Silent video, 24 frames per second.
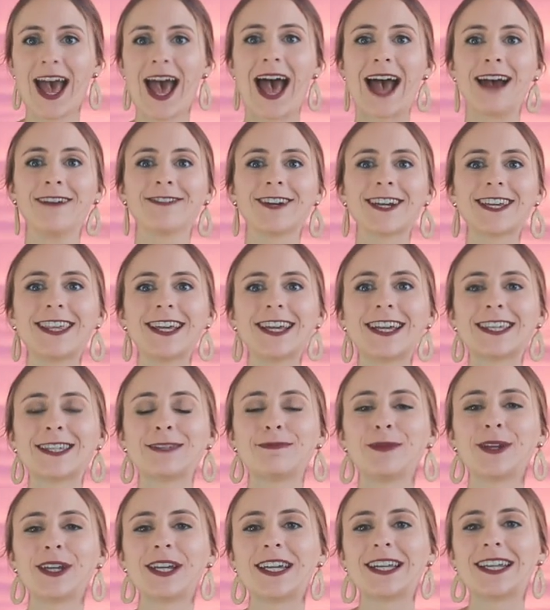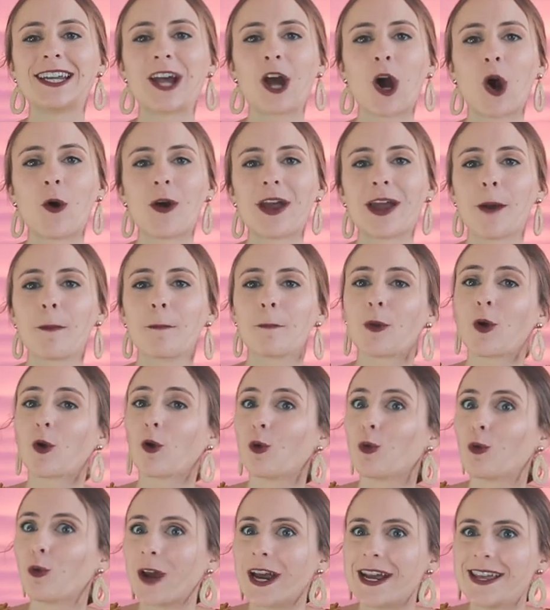Everything has been going
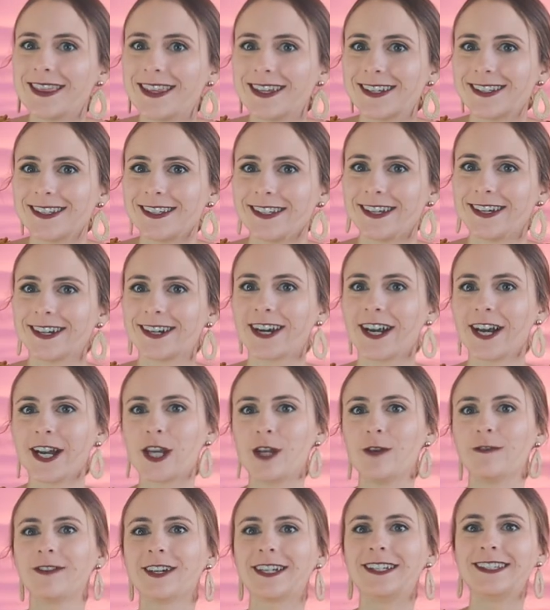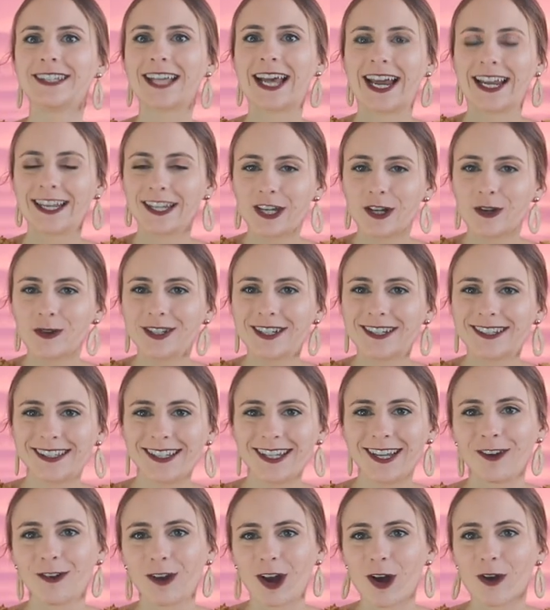great this year. You've continued to
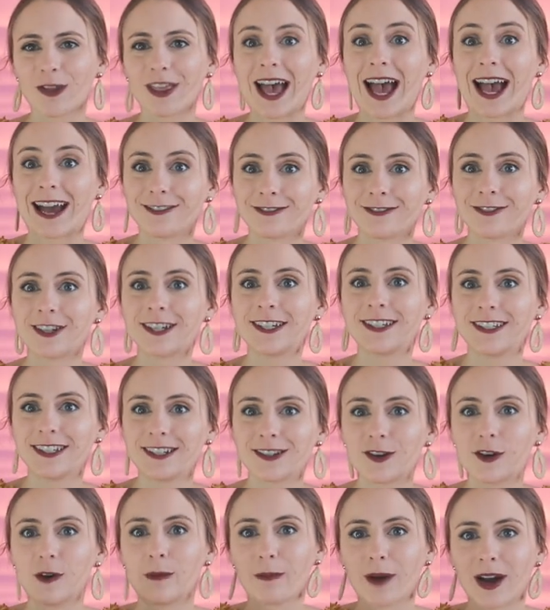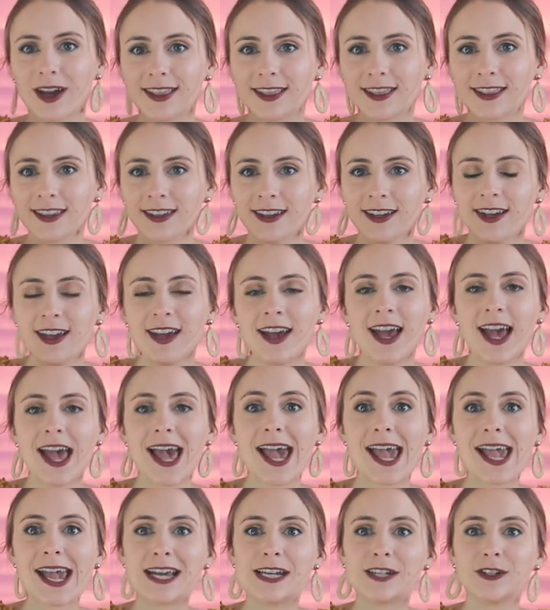see growth every single month
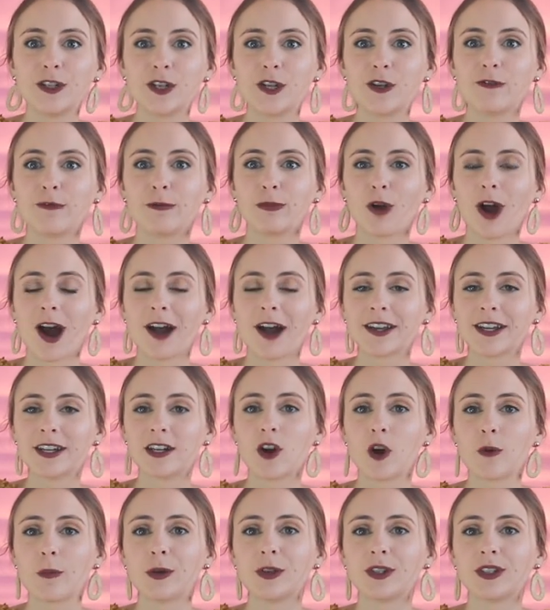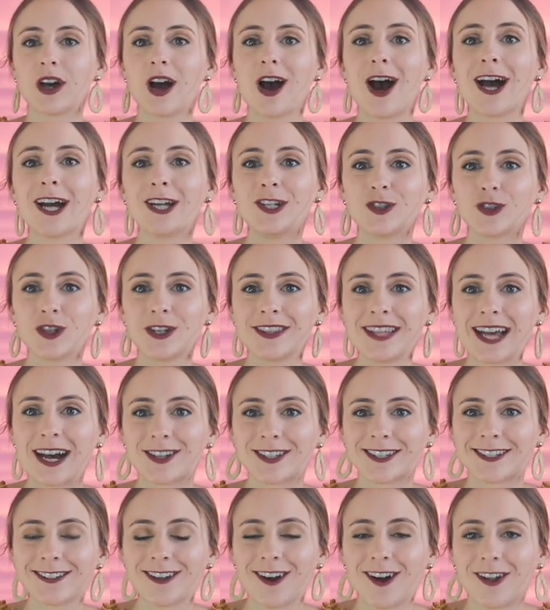and you've brought in almost
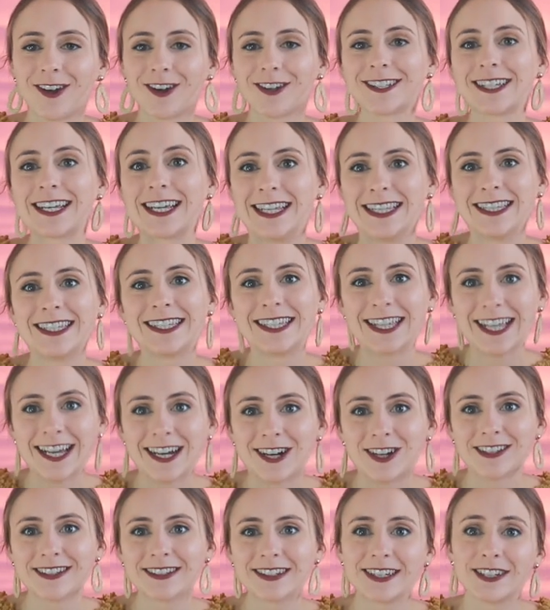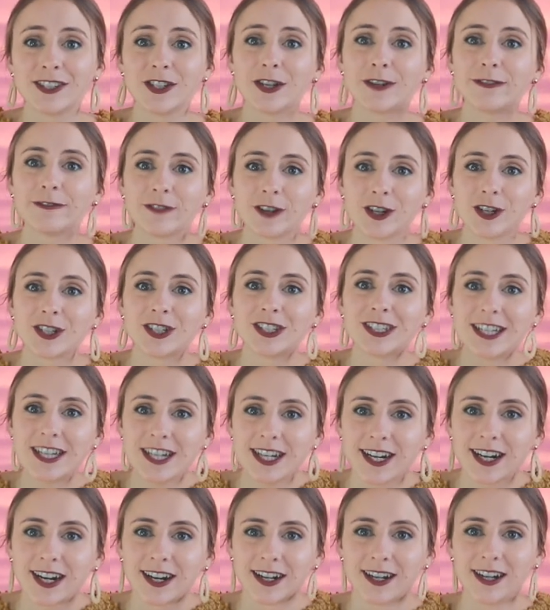$100,000 in sales in your first
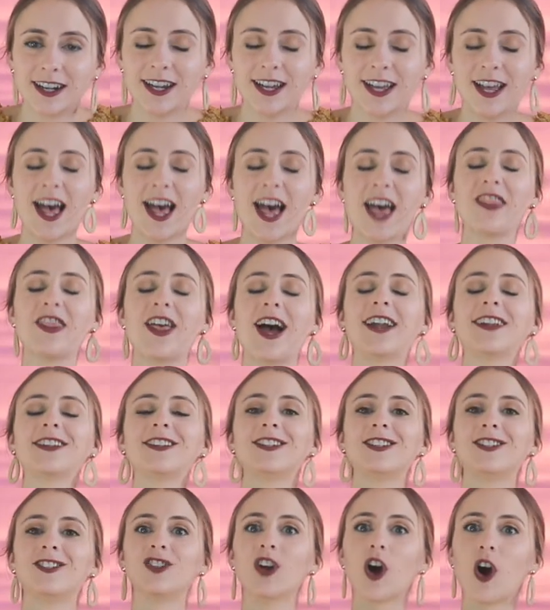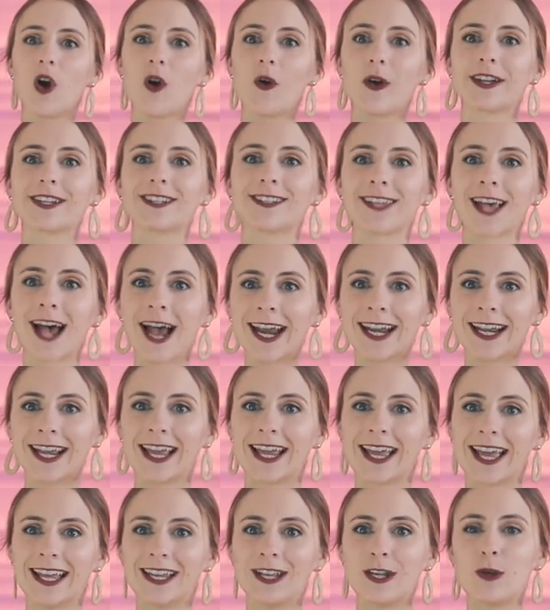year. That is so
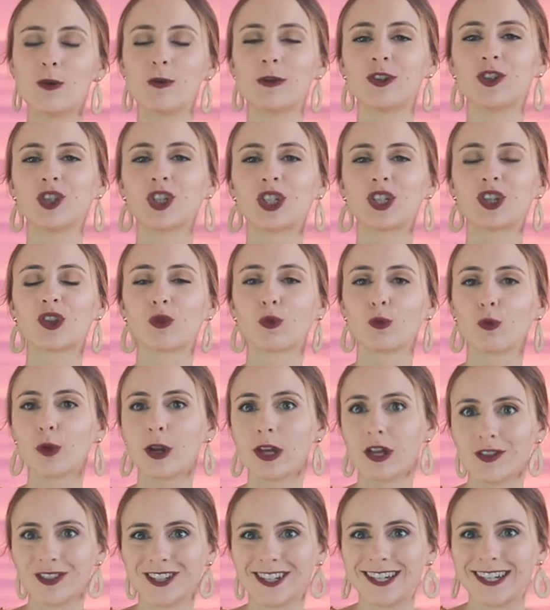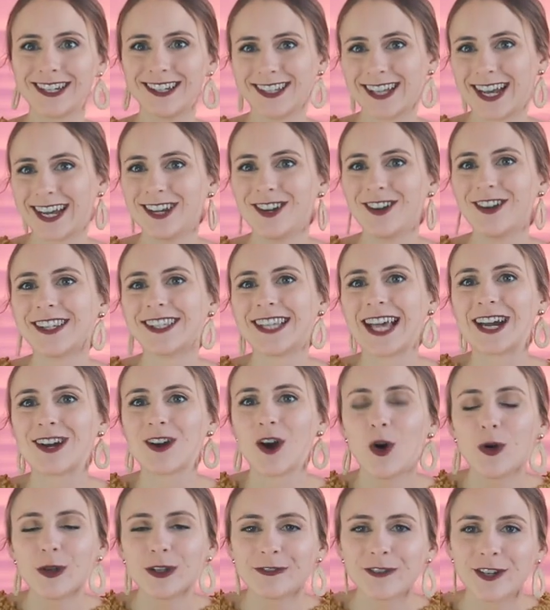exciting and you are just thrilled to continue to set
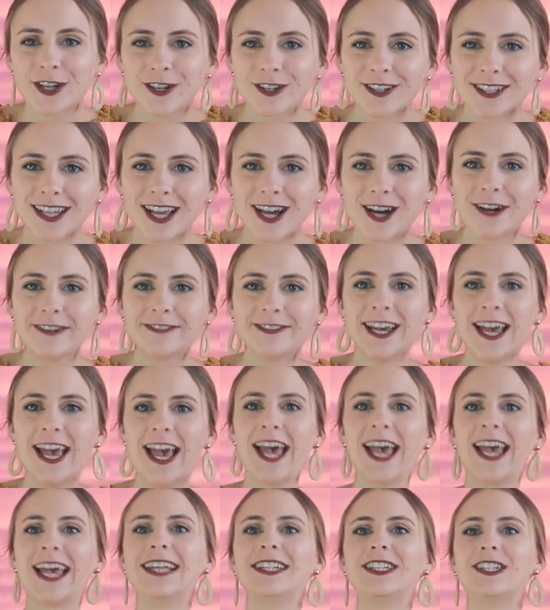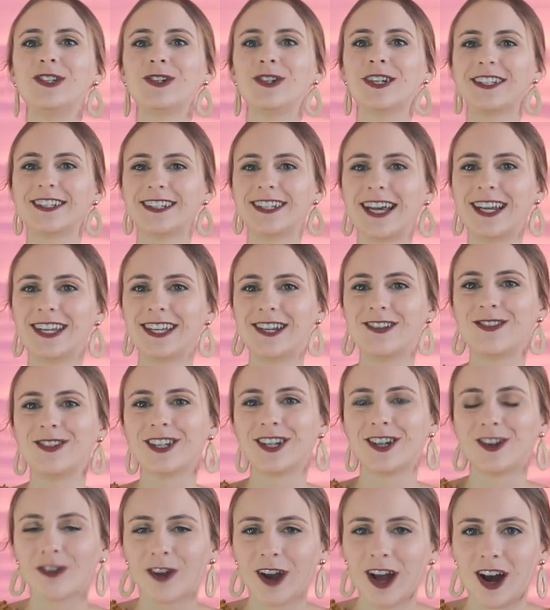goals for yourself and to continue to
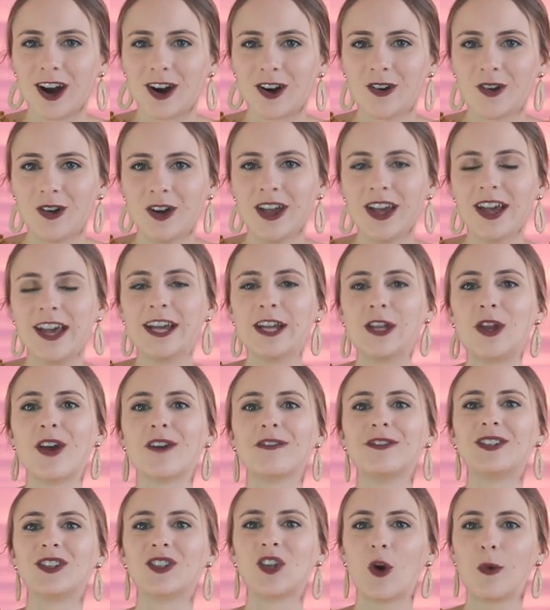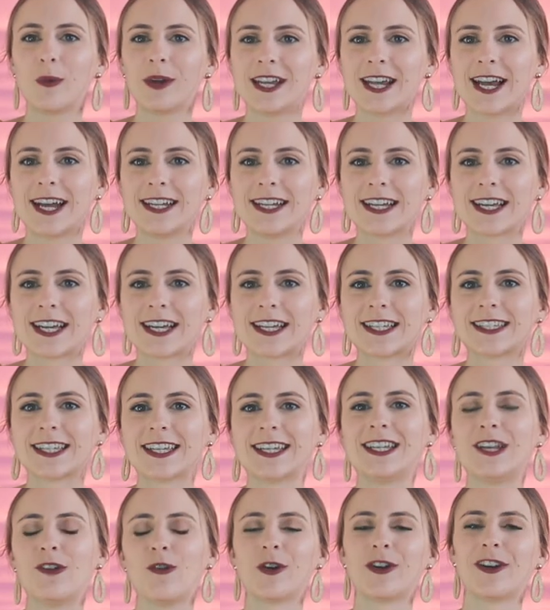grow. You have so many ideas
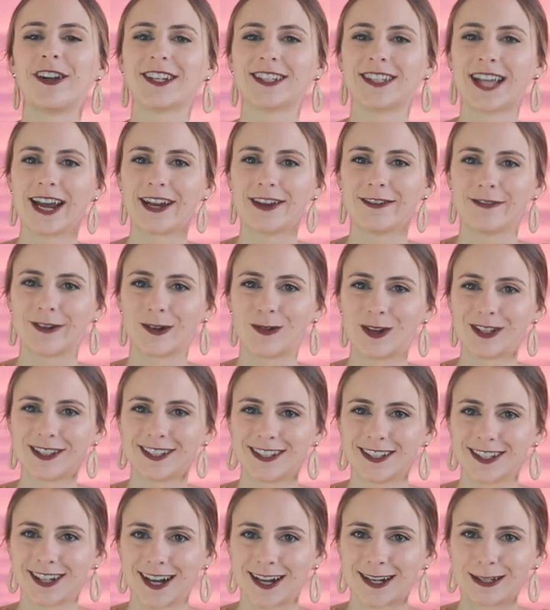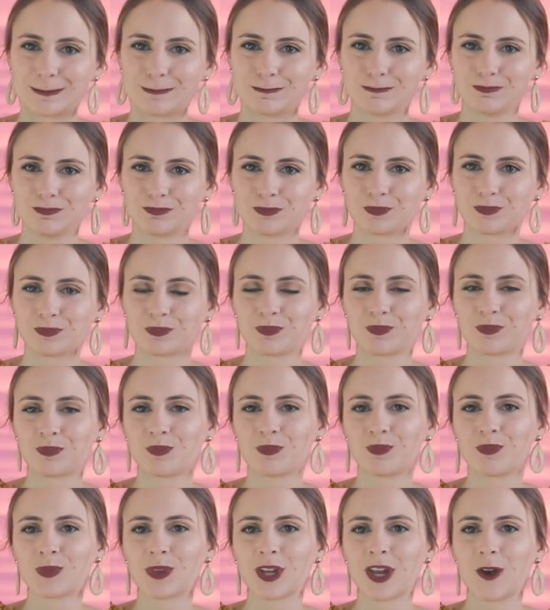and you are excited for what's to come.
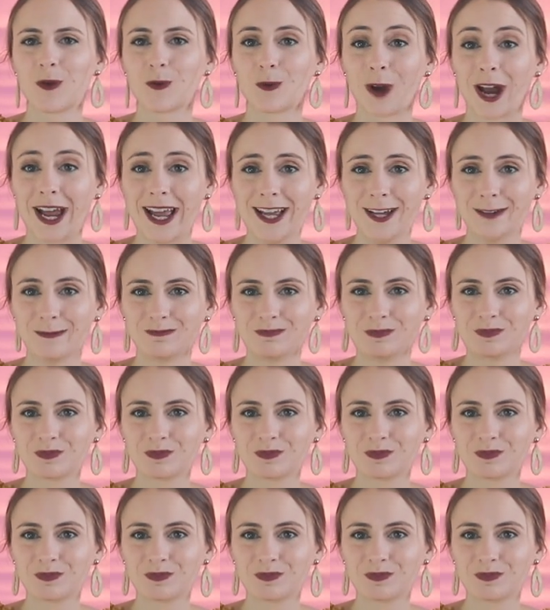Right?